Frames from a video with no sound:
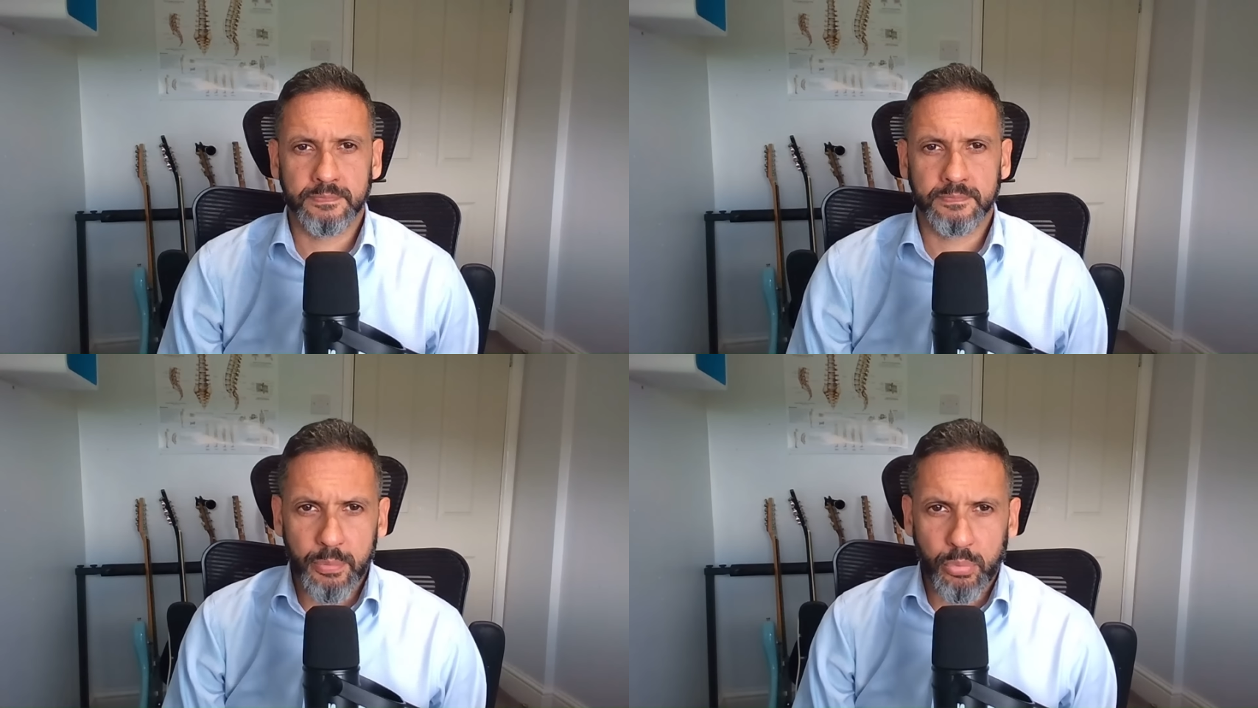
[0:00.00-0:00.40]

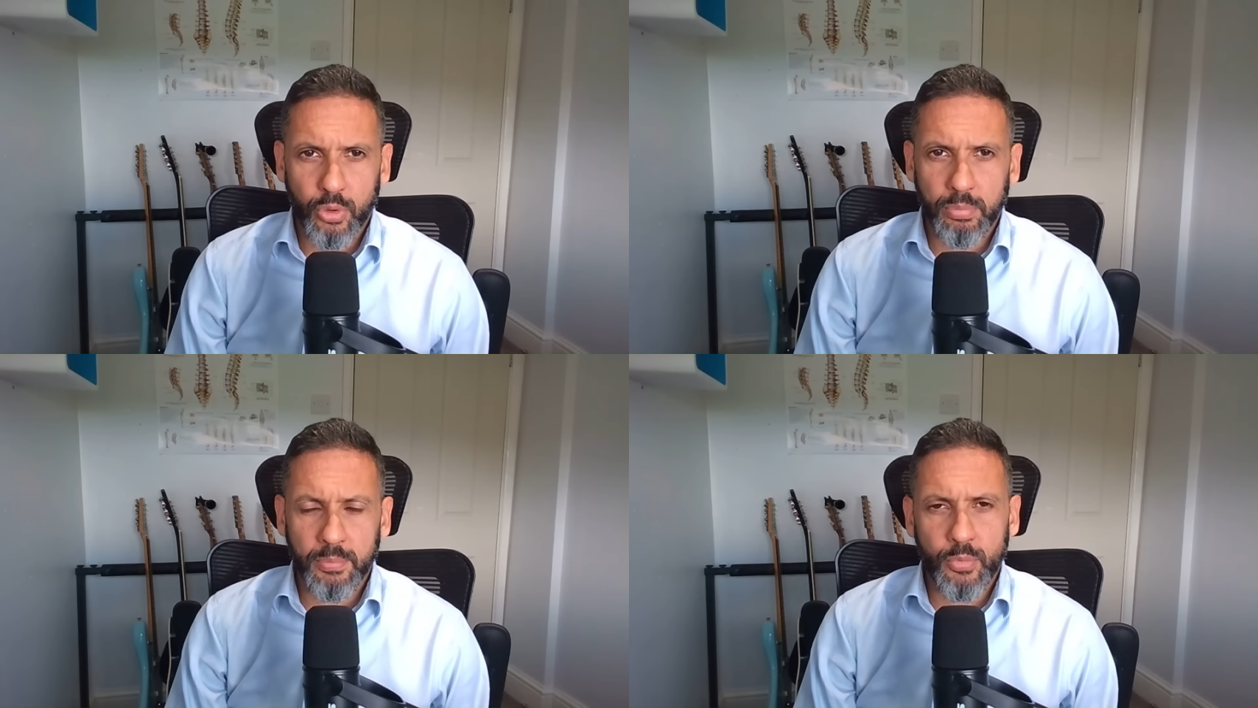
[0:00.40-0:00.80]
The
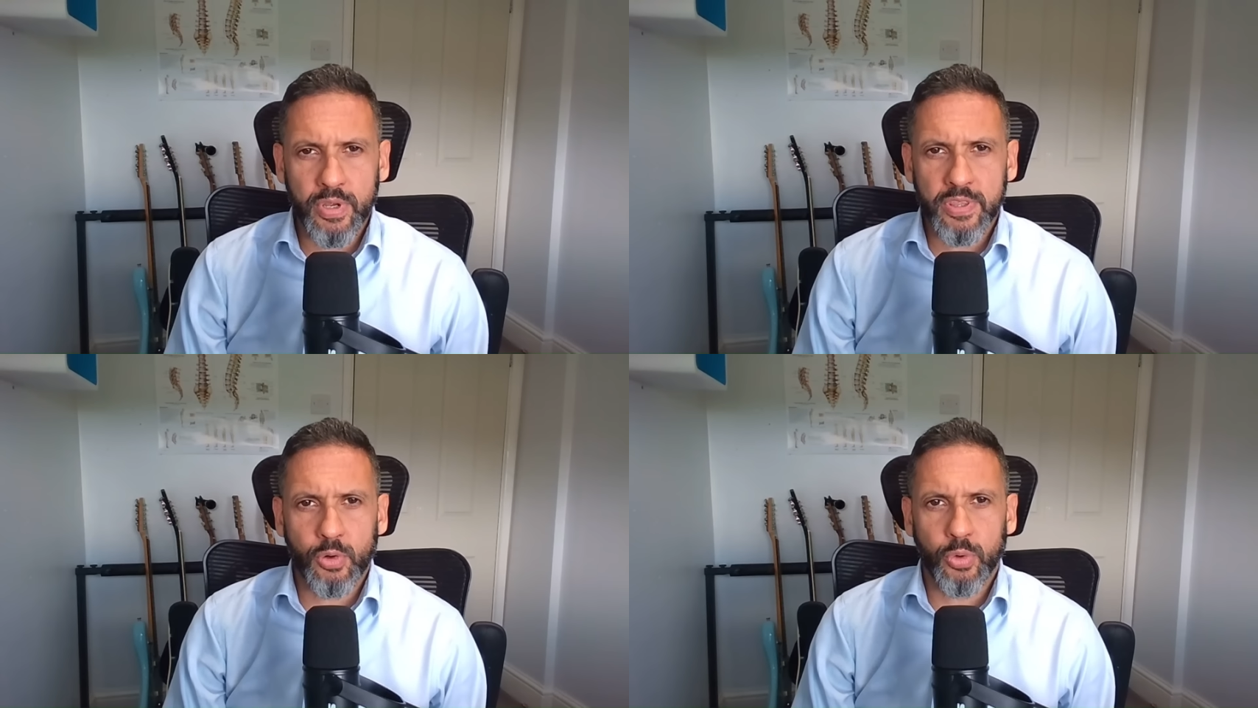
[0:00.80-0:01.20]
problem
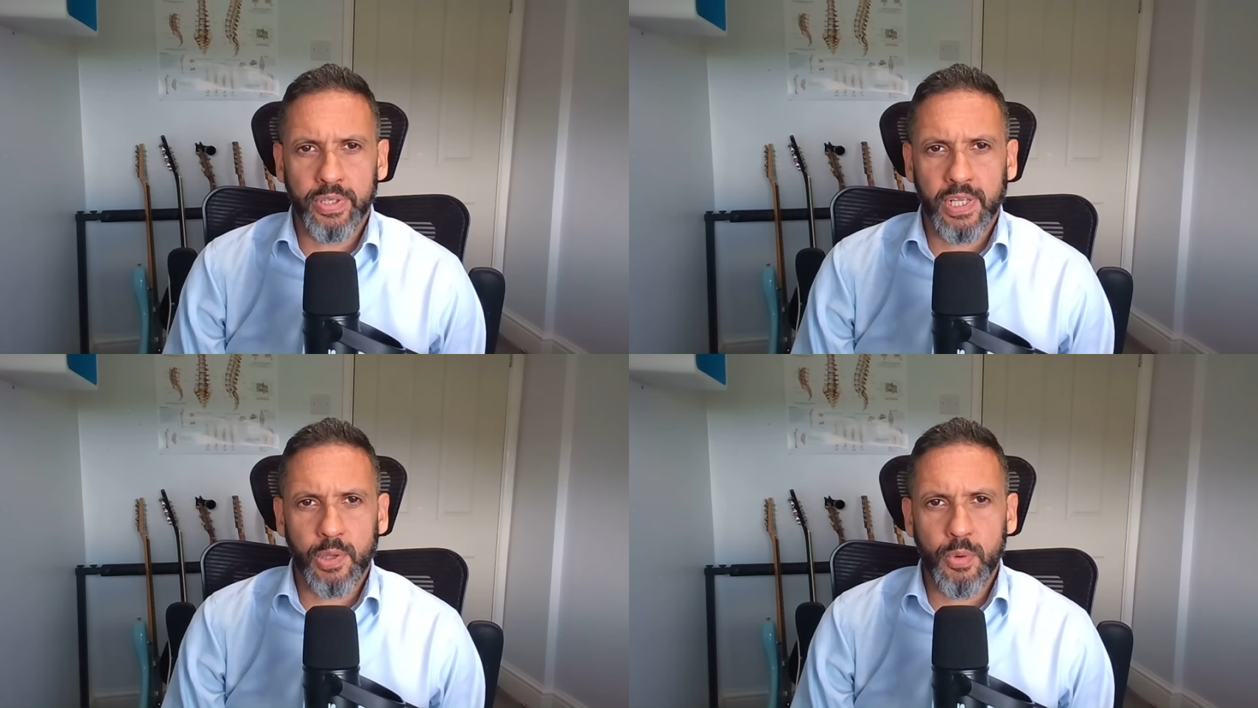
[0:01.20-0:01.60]
with
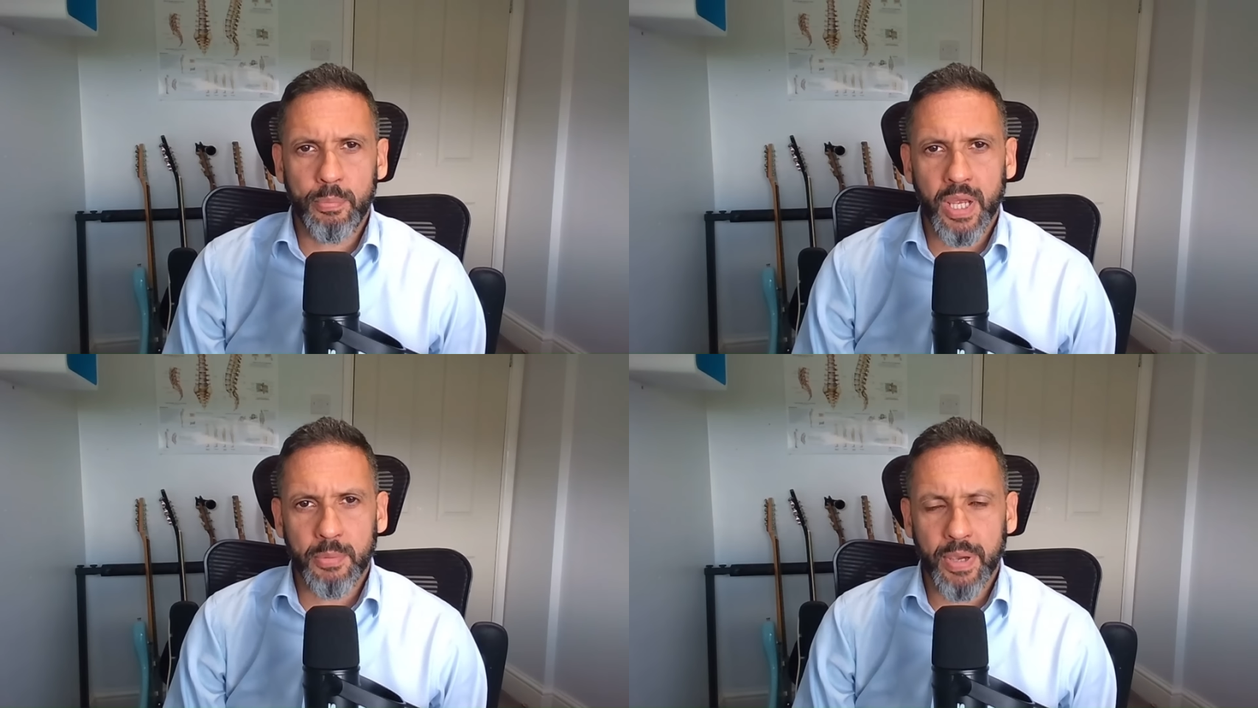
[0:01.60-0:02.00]
chronic lower
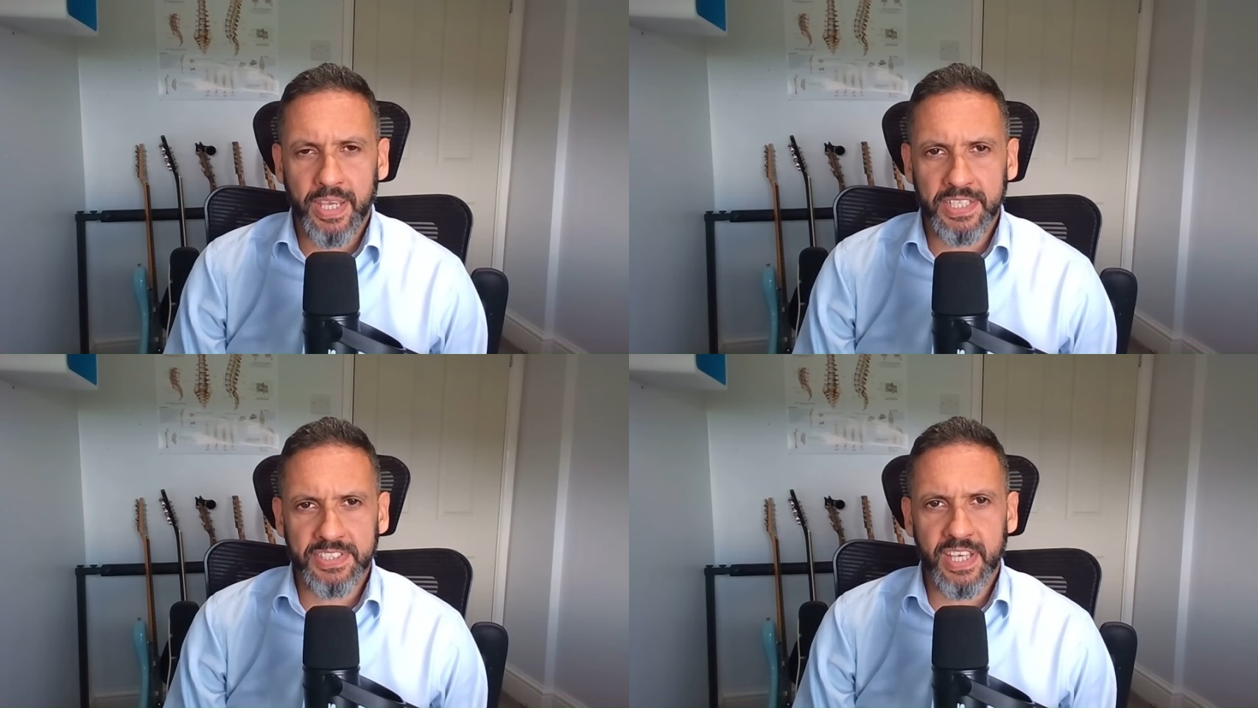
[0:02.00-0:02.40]
back pain is